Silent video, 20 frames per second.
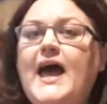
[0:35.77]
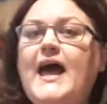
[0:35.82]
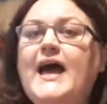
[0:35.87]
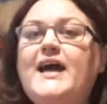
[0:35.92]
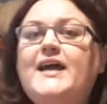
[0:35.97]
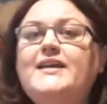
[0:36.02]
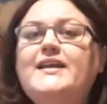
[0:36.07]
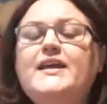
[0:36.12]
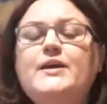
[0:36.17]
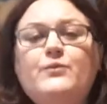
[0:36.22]

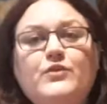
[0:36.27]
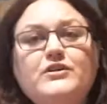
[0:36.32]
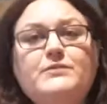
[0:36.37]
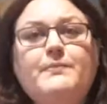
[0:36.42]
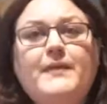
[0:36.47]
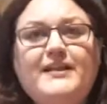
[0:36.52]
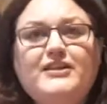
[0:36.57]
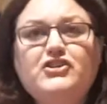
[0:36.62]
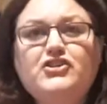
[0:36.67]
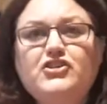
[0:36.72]
and it
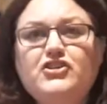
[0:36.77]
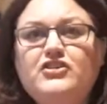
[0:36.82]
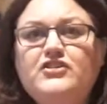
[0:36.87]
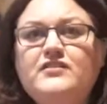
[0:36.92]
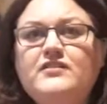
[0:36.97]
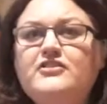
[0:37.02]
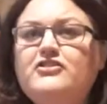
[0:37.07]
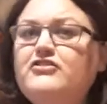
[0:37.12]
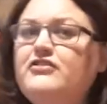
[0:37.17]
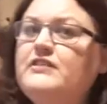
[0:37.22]
was
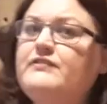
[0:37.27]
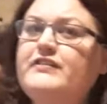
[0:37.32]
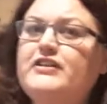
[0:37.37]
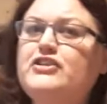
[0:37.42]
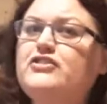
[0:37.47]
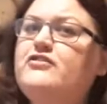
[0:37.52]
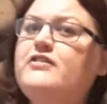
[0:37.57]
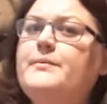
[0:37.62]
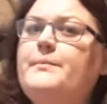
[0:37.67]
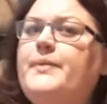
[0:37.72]
mentioned during the
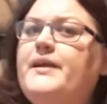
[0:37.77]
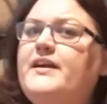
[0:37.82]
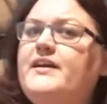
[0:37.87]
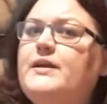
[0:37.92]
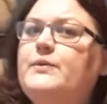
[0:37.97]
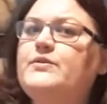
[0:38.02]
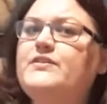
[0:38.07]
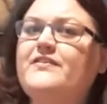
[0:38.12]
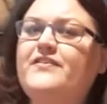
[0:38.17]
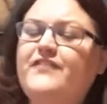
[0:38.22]
Victorian
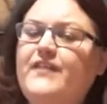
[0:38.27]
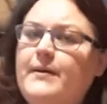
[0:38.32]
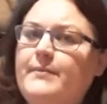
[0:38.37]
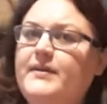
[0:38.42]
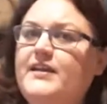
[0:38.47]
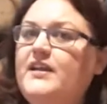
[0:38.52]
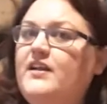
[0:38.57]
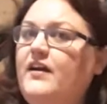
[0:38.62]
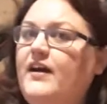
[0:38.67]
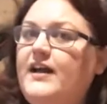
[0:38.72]
period there was a
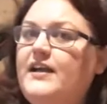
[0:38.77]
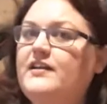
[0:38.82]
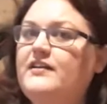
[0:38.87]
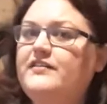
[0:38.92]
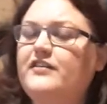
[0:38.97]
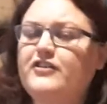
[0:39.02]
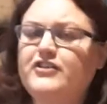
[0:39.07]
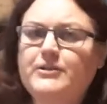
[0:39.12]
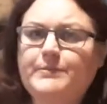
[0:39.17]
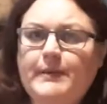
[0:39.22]
famine in
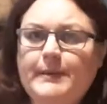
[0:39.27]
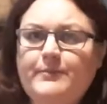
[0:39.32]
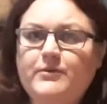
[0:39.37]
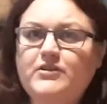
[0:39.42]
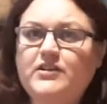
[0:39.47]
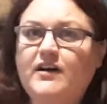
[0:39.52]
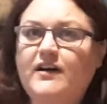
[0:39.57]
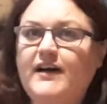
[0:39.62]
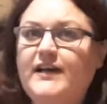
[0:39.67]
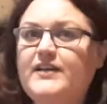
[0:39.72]
Ireland, lots of
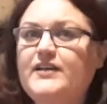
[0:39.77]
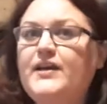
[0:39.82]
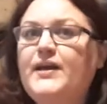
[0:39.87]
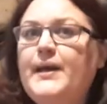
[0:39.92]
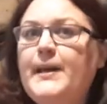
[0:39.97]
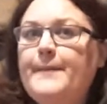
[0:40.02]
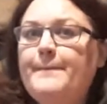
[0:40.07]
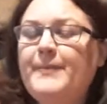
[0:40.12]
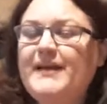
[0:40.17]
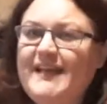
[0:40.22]
people died,
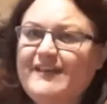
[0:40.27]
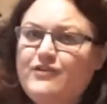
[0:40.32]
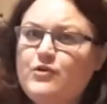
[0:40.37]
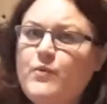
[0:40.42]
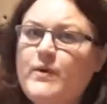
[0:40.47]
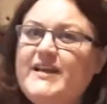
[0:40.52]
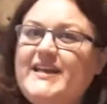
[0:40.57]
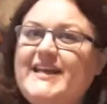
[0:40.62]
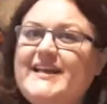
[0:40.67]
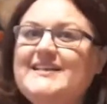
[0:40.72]
but
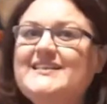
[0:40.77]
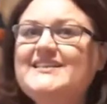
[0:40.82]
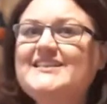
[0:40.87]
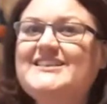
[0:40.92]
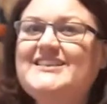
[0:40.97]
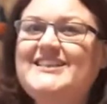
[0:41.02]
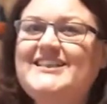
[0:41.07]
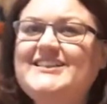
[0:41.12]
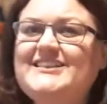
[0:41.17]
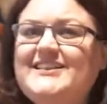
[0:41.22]
never went
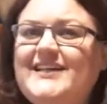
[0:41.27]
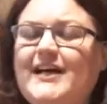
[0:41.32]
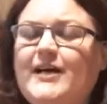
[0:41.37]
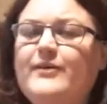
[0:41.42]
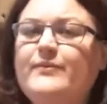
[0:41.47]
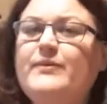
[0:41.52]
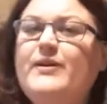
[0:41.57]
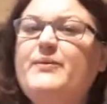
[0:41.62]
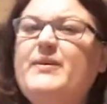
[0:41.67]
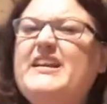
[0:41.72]
into
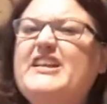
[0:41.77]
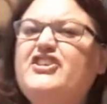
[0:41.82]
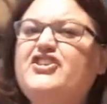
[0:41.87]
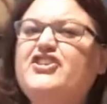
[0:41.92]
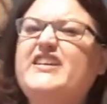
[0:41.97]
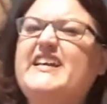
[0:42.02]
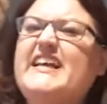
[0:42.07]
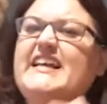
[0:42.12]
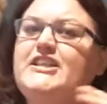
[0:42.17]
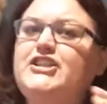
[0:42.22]
detail, never went
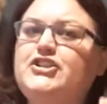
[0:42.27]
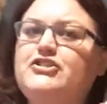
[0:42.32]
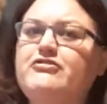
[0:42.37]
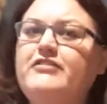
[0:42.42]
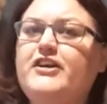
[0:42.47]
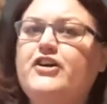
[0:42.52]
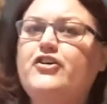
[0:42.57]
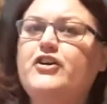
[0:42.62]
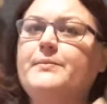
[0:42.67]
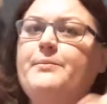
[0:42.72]
into the
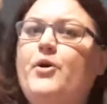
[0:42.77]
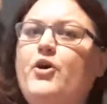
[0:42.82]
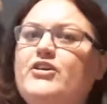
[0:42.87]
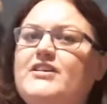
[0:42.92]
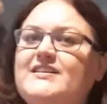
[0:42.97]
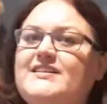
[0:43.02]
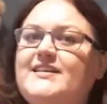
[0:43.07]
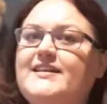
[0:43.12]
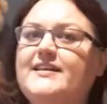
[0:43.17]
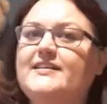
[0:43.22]
history or the
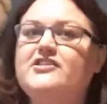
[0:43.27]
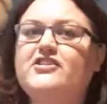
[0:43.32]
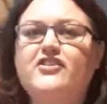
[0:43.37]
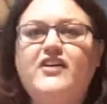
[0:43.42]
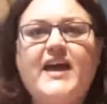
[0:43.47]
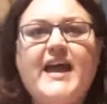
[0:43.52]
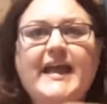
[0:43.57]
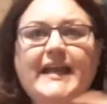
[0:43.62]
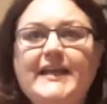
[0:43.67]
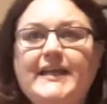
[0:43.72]
politics
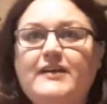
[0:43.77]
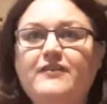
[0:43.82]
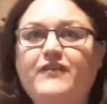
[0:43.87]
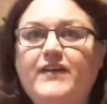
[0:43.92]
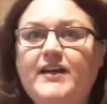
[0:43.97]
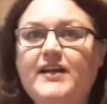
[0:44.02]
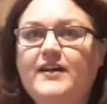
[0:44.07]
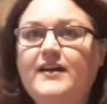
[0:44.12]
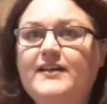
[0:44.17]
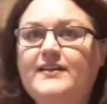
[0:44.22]
or
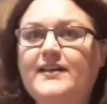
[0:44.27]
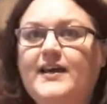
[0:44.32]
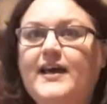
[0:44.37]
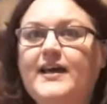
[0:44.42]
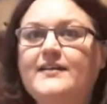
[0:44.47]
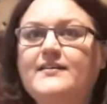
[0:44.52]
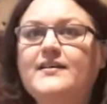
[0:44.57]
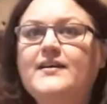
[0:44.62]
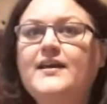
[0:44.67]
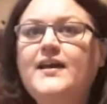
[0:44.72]
anything like
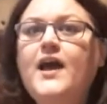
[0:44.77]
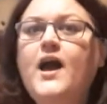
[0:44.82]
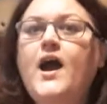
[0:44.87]
that.